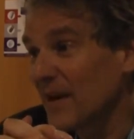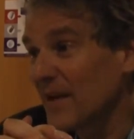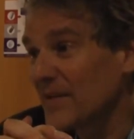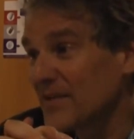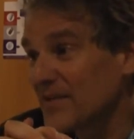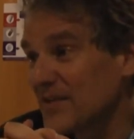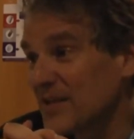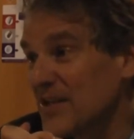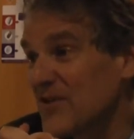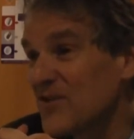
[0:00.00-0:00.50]

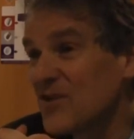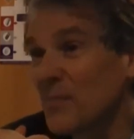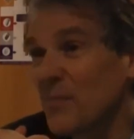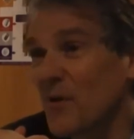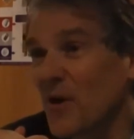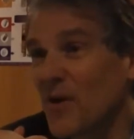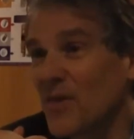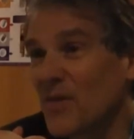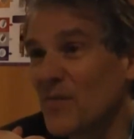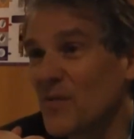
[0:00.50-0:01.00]
seized
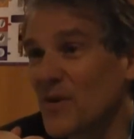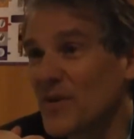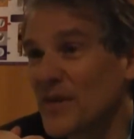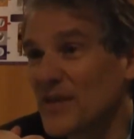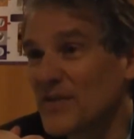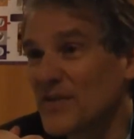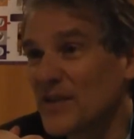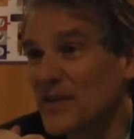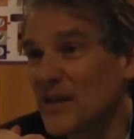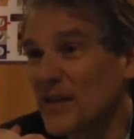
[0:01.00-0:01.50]
upon them when
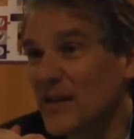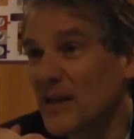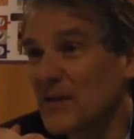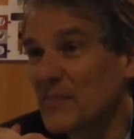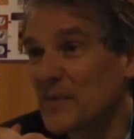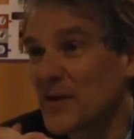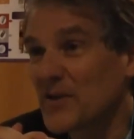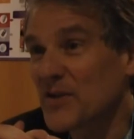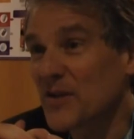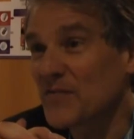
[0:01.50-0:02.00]
they said they
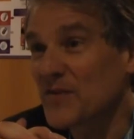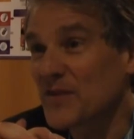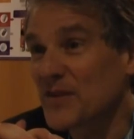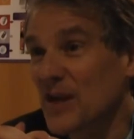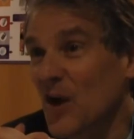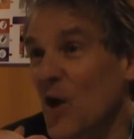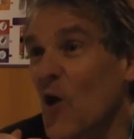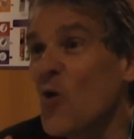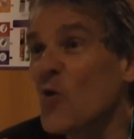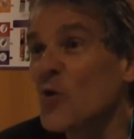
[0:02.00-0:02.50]
liked my stuff to
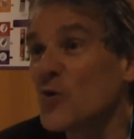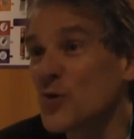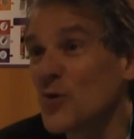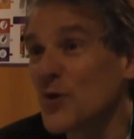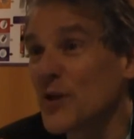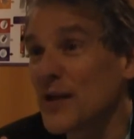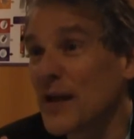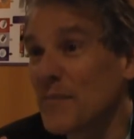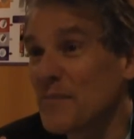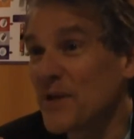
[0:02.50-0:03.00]
say, oh,
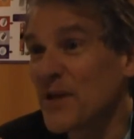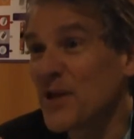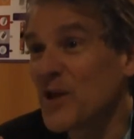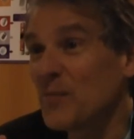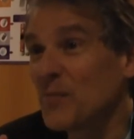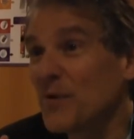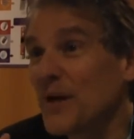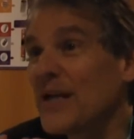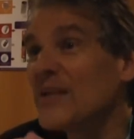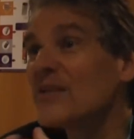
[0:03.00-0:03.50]
so can I pick
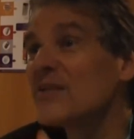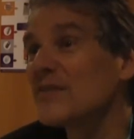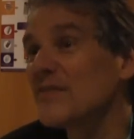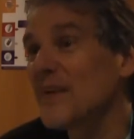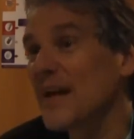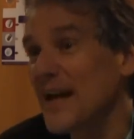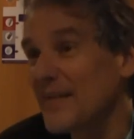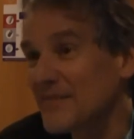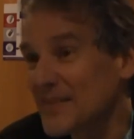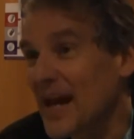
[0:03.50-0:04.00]
your brains
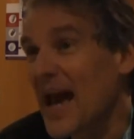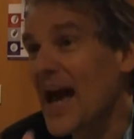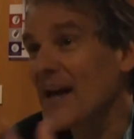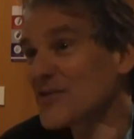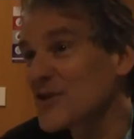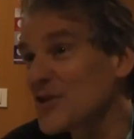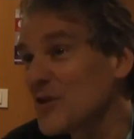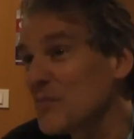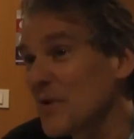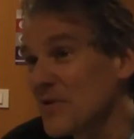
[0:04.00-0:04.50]
if I have to
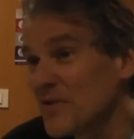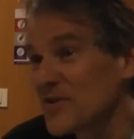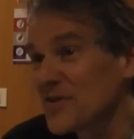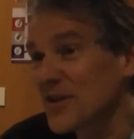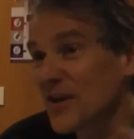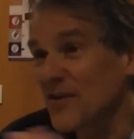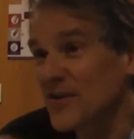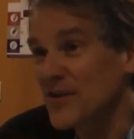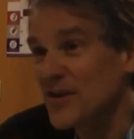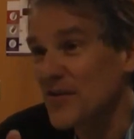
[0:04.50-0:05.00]
ask you about this,
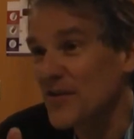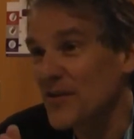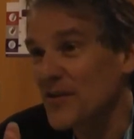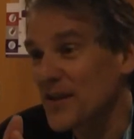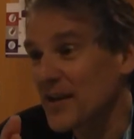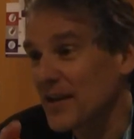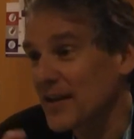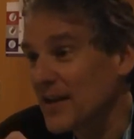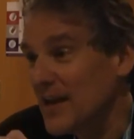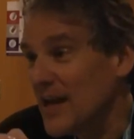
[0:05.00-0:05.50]
that, or the other
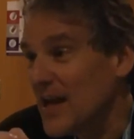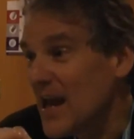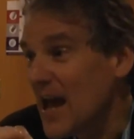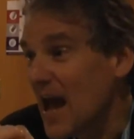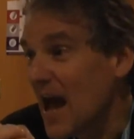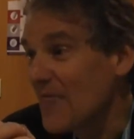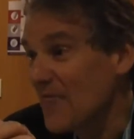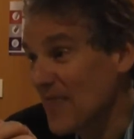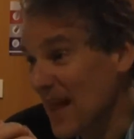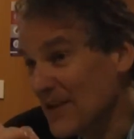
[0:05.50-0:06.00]
thing?
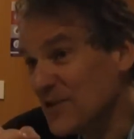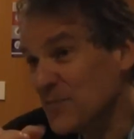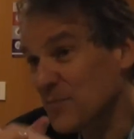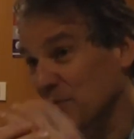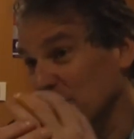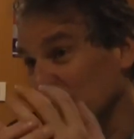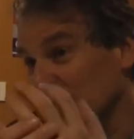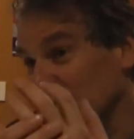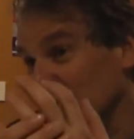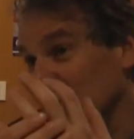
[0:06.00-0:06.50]
And that's
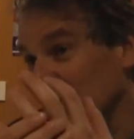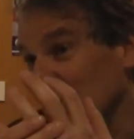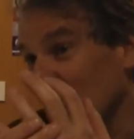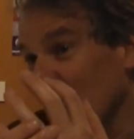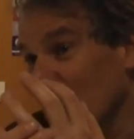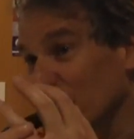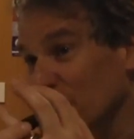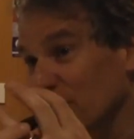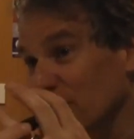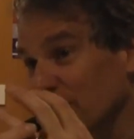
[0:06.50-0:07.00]
proven really
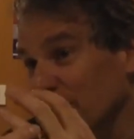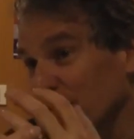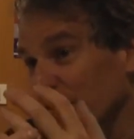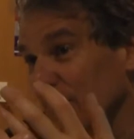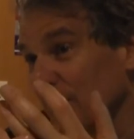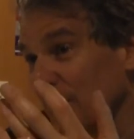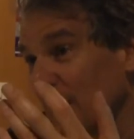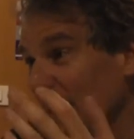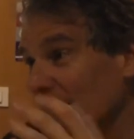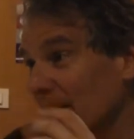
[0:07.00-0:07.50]
helpful
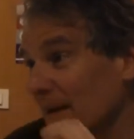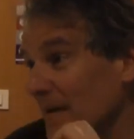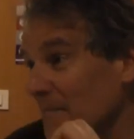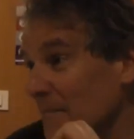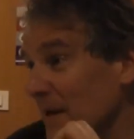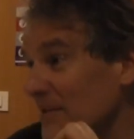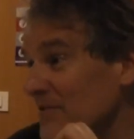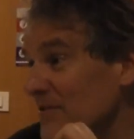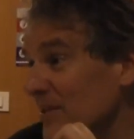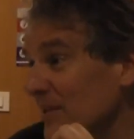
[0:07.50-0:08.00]
too. I
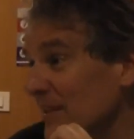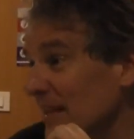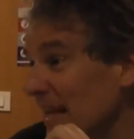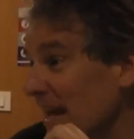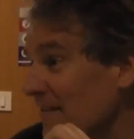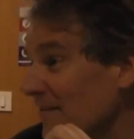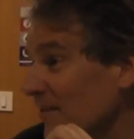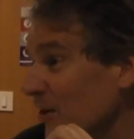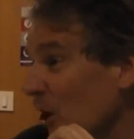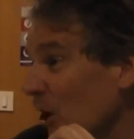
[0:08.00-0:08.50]
basically
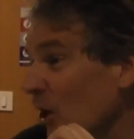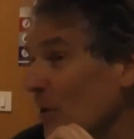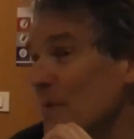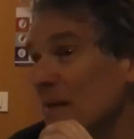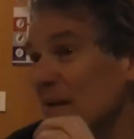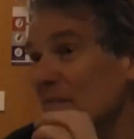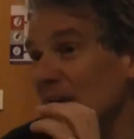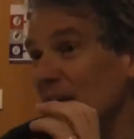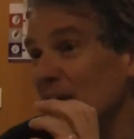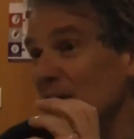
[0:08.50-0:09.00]
have an
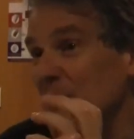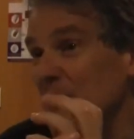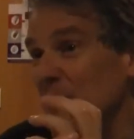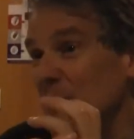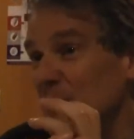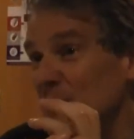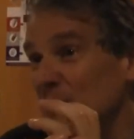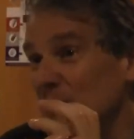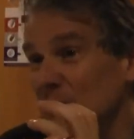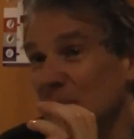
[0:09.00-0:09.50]
army of
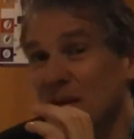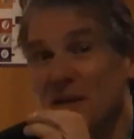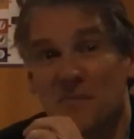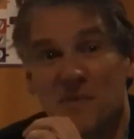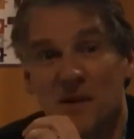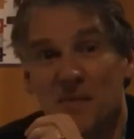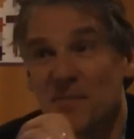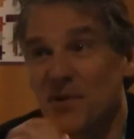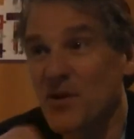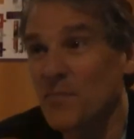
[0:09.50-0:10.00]
experts that make
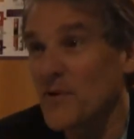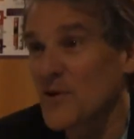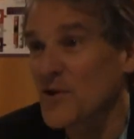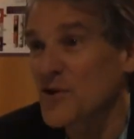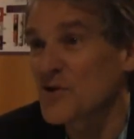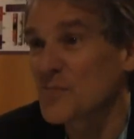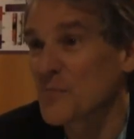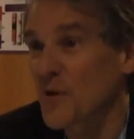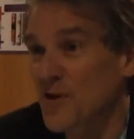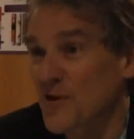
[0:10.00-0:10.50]
me appear
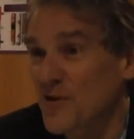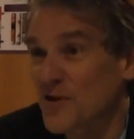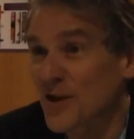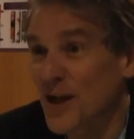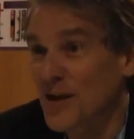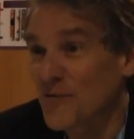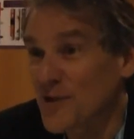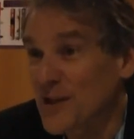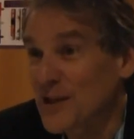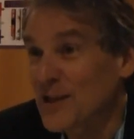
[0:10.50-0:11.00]
much smarter
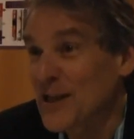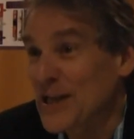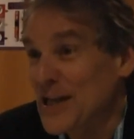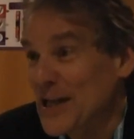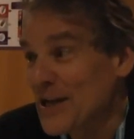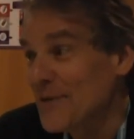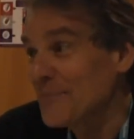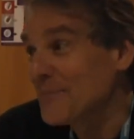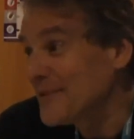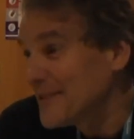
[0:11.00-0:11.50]
than I really
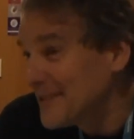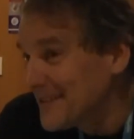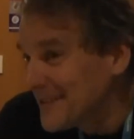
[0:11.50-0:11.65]
am.